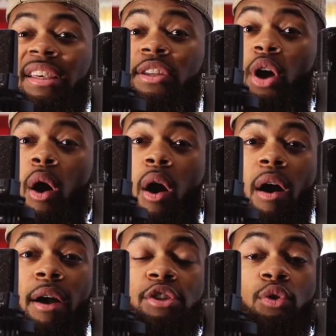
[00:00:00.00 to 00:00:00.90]

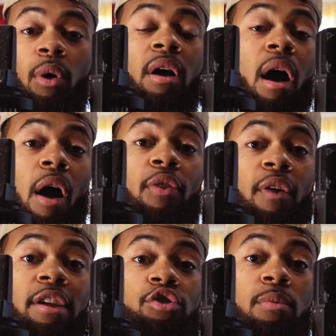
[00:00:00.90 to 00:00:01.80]
guitars or other
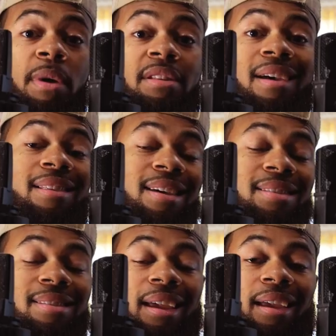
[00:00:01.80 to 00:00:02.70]
instruments,
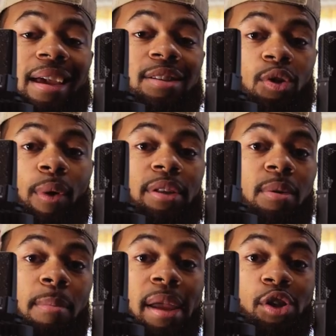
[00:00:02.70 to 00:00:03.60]
this thing is going
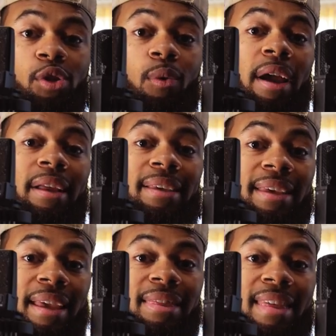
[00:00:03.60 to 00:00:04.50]
to make sure and
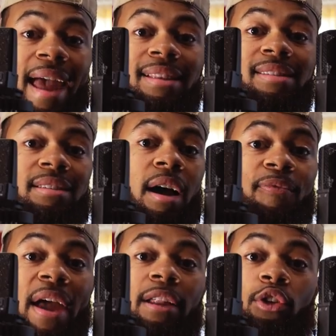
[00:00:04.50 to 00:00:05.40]
get that stuff,
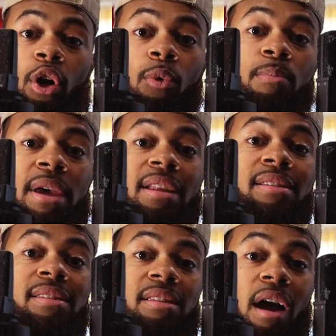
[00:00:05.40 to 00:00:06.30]
that low mid
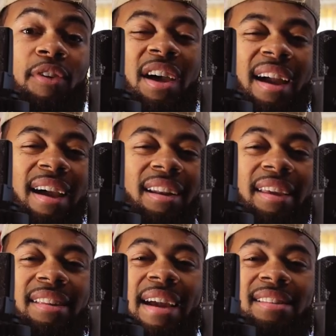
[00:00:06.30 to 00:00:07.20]
stuff, kind of
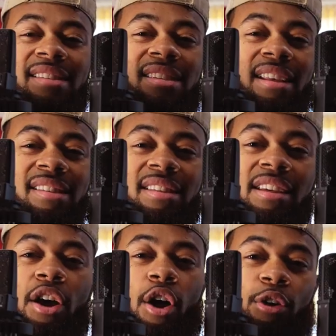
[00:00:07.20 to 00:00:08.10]
like in that
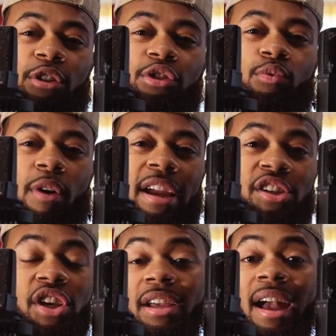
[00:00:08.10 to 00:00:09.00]
60 hertz
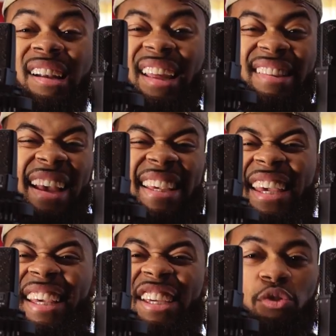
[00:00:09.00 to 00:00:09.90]
range, kind of like that
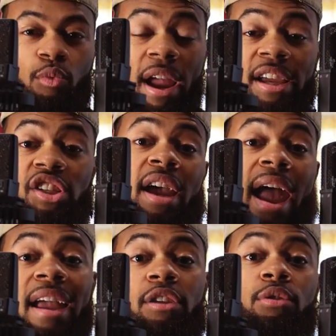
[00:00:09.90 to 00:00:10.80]
kickish range.
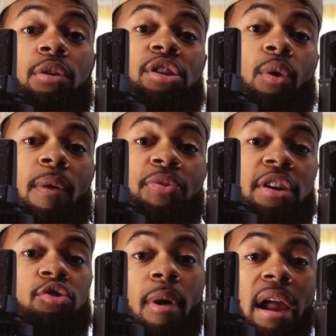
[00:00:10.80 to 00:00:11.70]
And you'll notice on
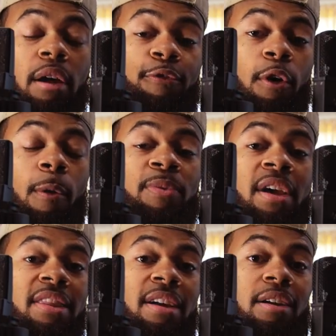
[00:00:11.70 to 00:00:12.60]
this microphone,
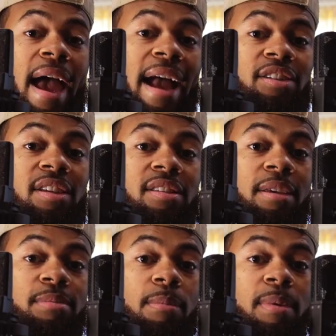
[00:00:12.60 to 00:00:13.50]
there actually
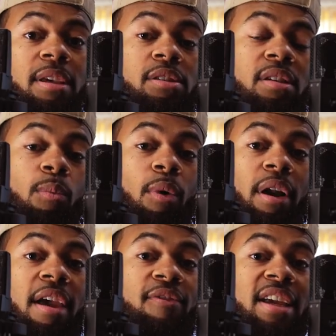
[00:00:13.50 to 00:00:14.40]
seems to be somewhat
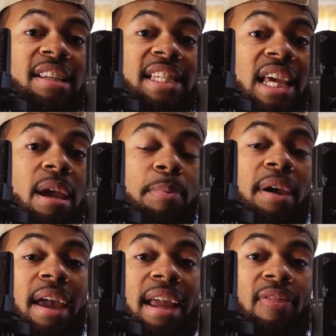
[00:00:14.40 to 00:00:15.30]
of a dip
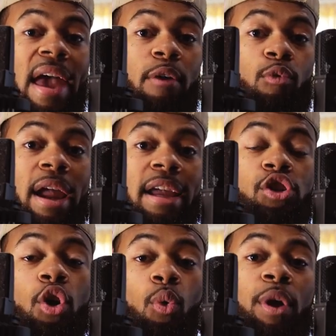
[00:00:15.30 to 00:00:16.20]
in that range,
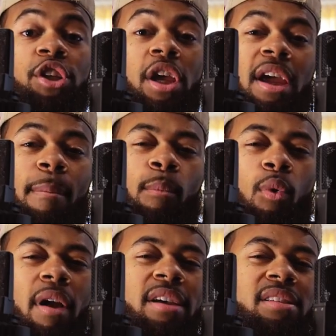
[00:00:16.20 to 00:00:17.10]
which
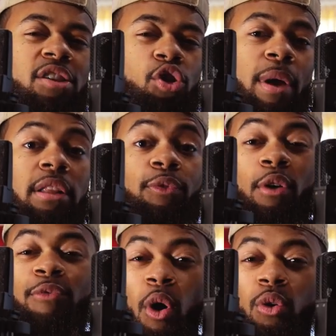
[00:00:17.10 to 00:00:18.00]
more accentuates
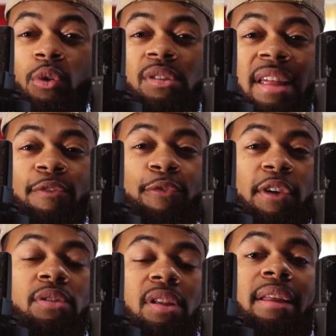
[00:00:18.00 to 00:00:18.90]
for vocals that
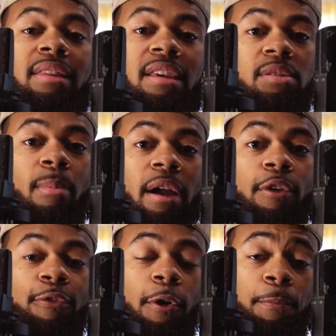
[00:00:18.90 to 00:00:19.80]
feels like this
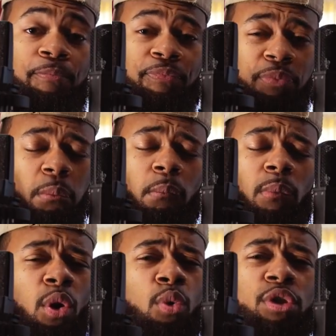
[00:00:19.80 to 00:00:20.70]
microphone
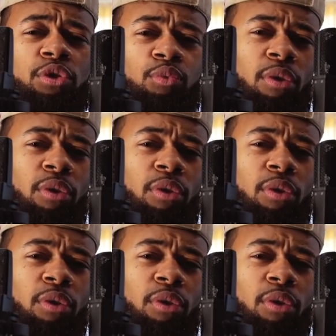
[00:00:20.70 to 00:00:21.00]
was